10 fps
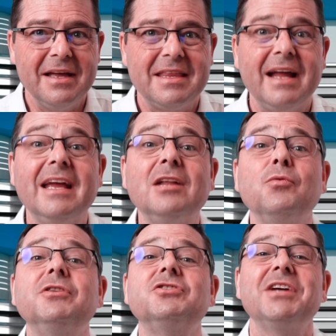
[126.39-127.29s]
That it
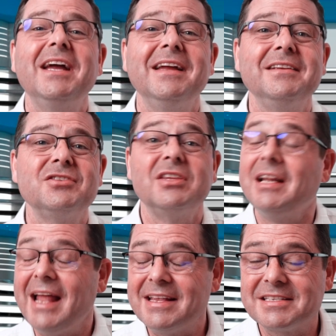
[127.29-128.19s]
would change the
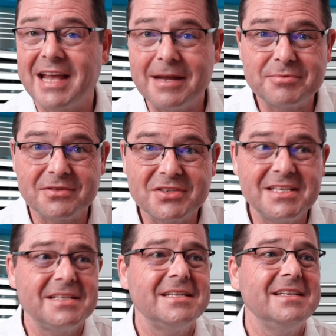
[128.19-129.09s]
landscapes of
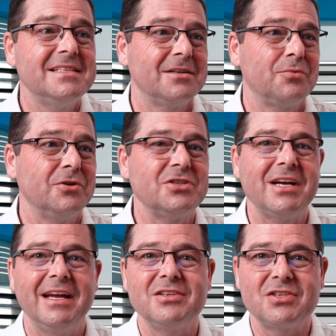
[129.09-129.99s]
cities, it would
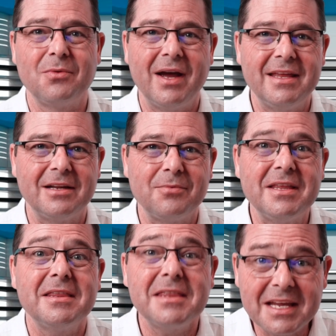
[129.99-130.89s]
change the way that we
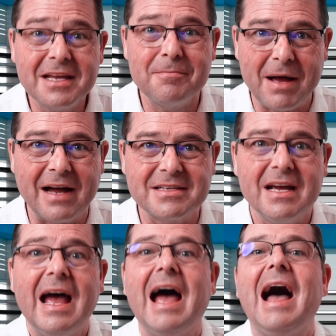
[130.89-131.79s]
think about
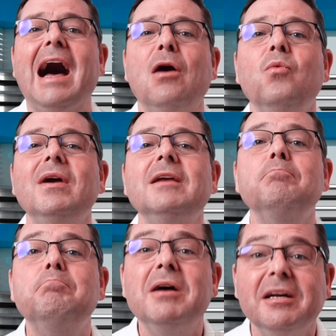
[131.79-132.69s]
how we
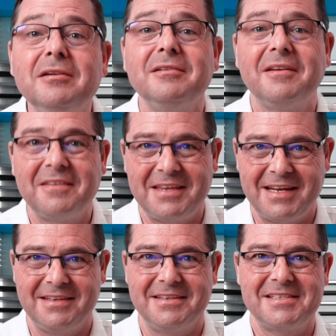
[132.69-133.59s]
build
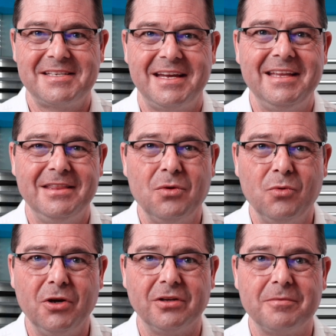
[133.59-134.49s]
things in the
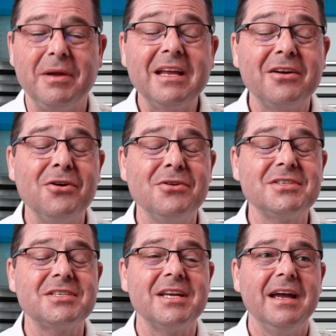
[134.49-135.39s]
world,
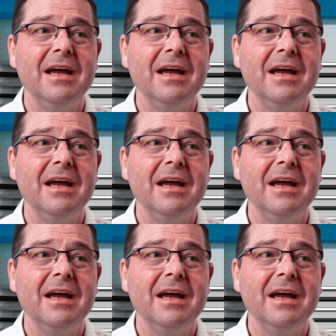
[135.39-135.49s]
because